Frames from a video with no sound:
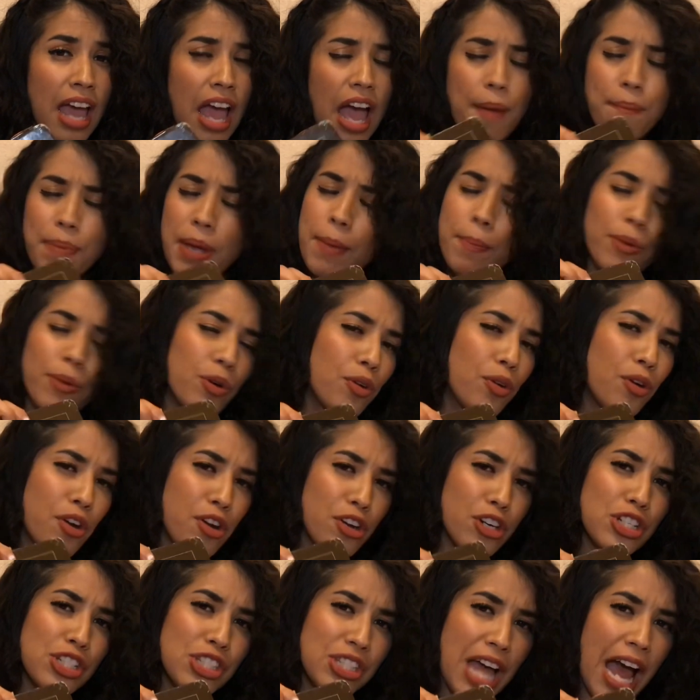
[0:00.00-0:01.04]
And people don't
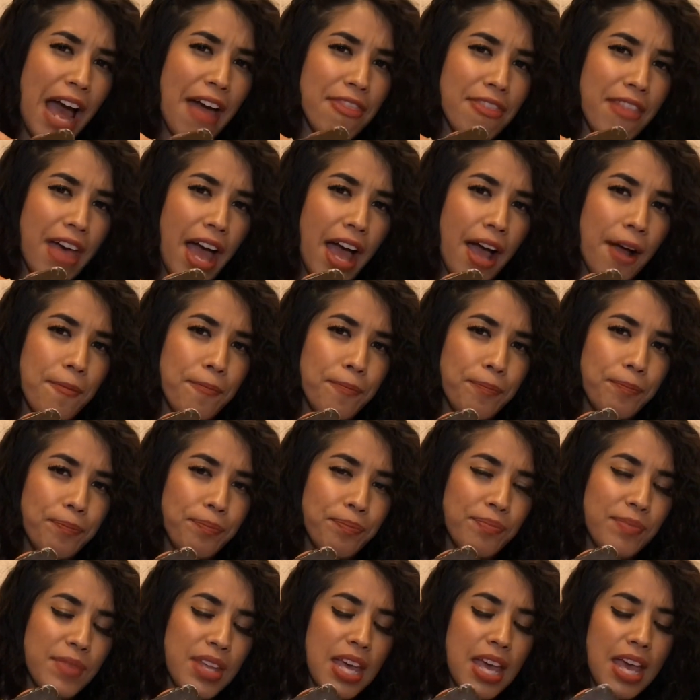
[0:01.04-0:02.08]
understand that.
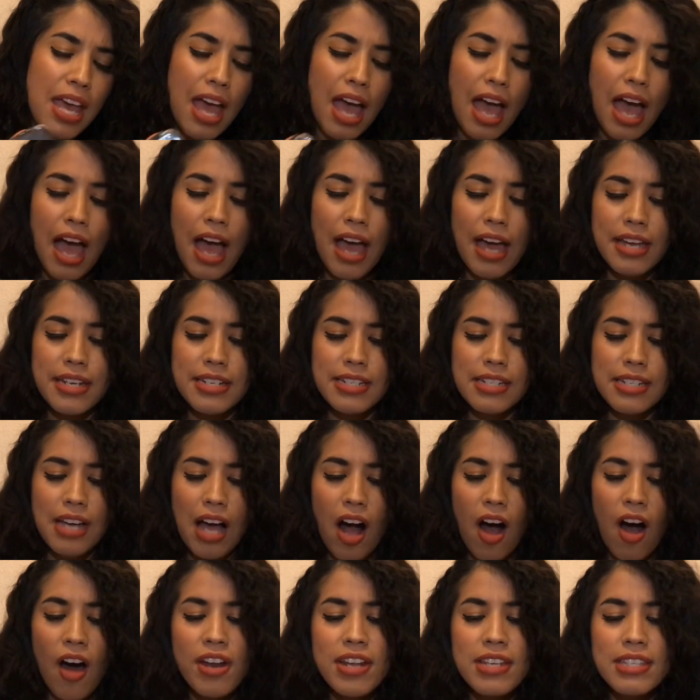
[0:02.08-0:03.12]
And
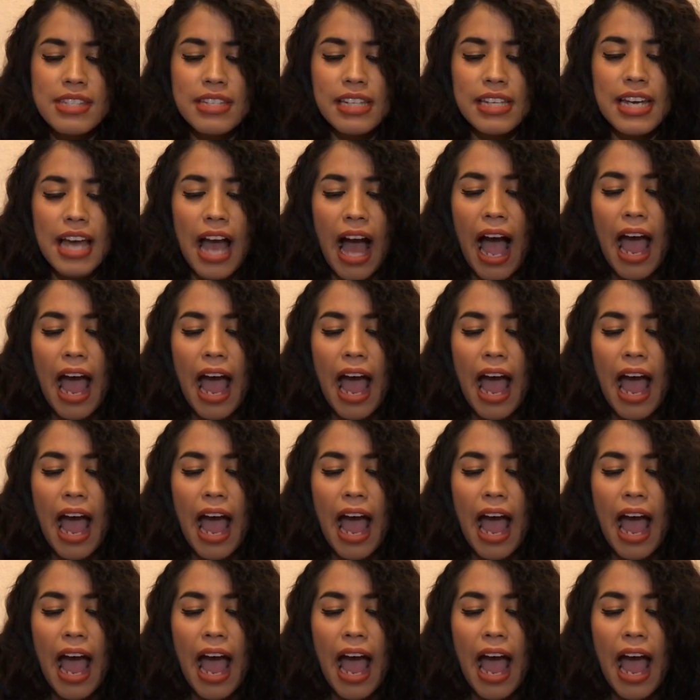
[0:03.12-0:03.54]
honestly,